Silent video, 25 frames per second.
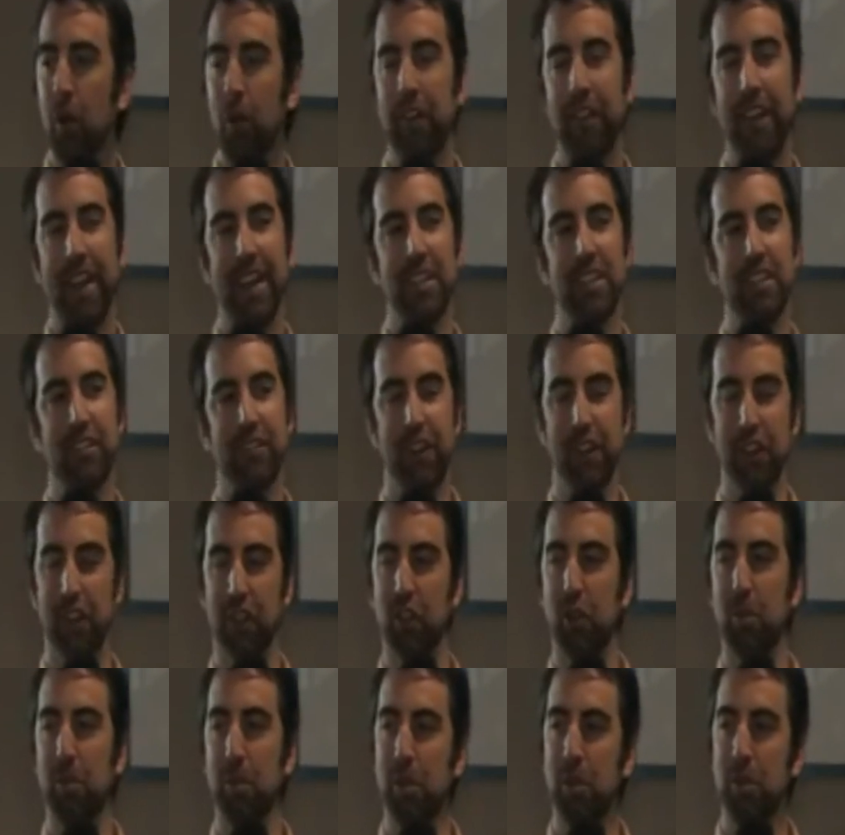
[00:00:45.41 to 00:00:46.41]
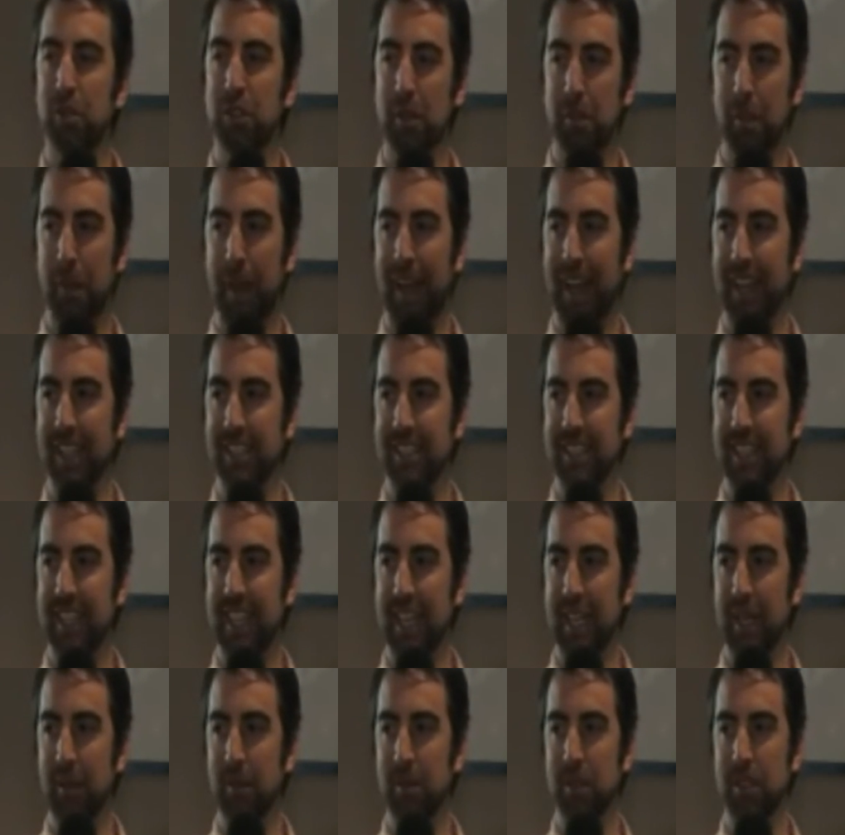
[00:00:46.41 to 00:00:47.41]
We've had spherical moons in past
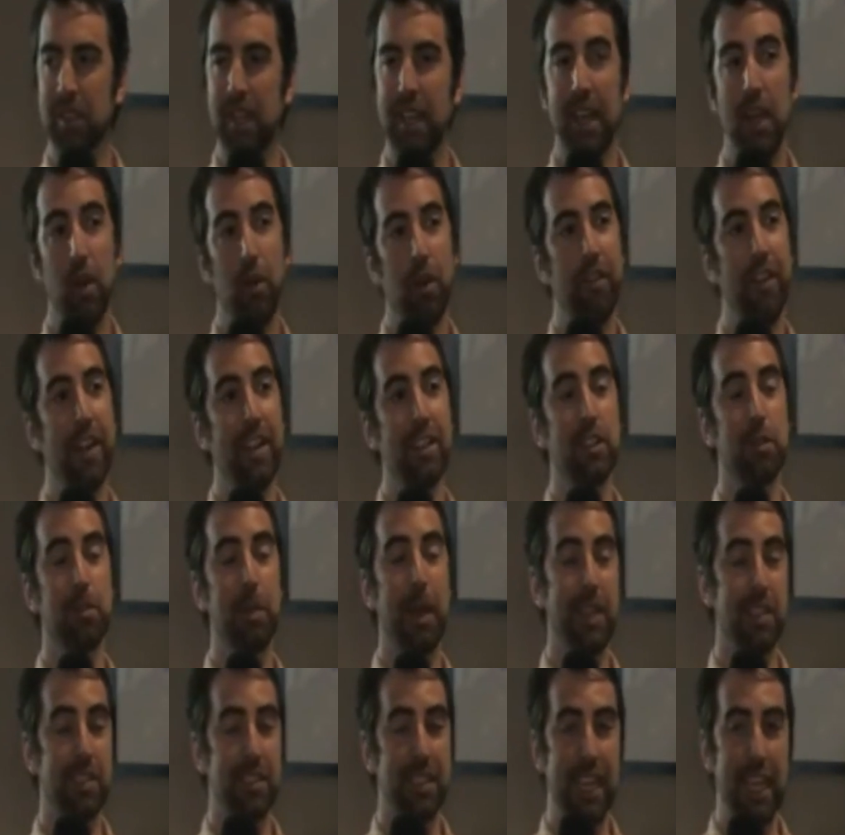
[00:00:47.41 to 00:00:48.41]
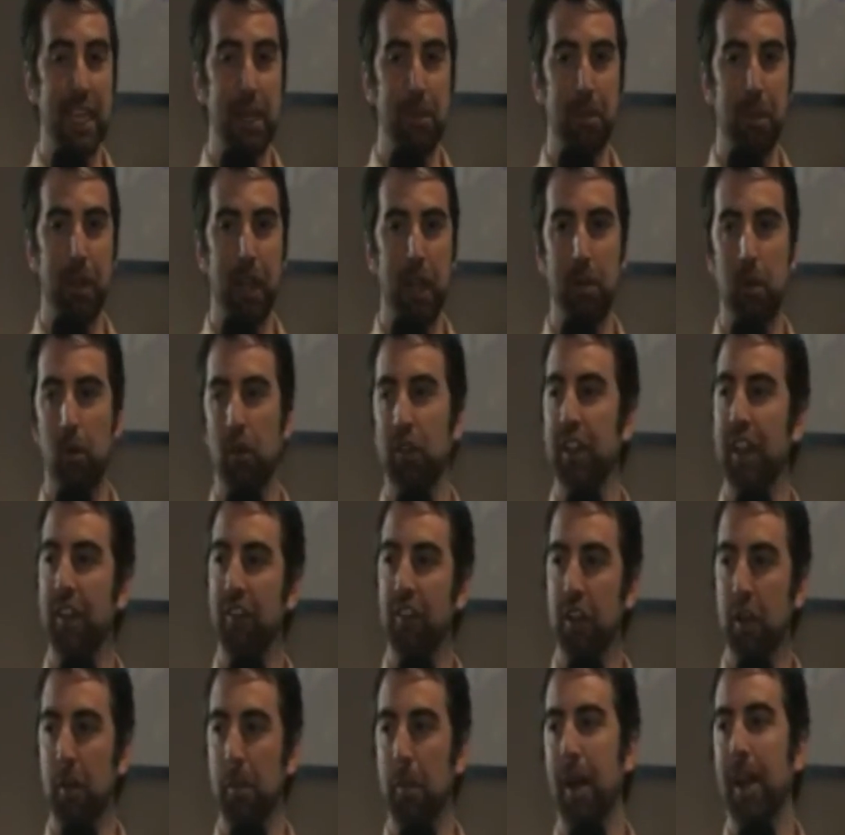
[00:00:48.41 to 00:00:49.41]
games, we've had space gameplay, but we've
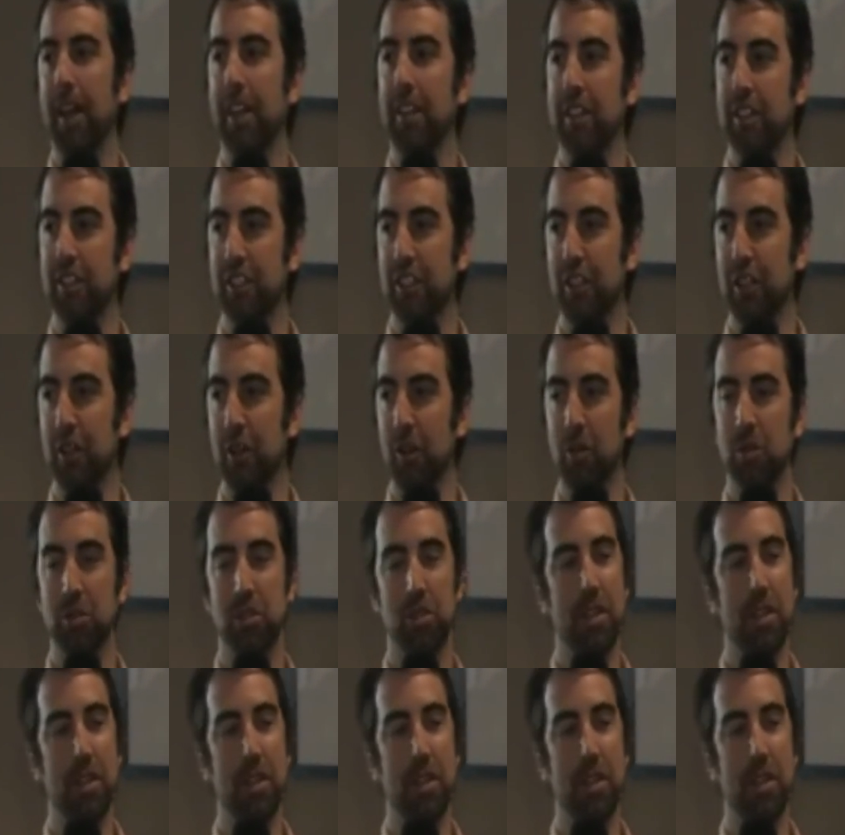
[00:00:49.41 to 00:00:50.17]
never combined the two.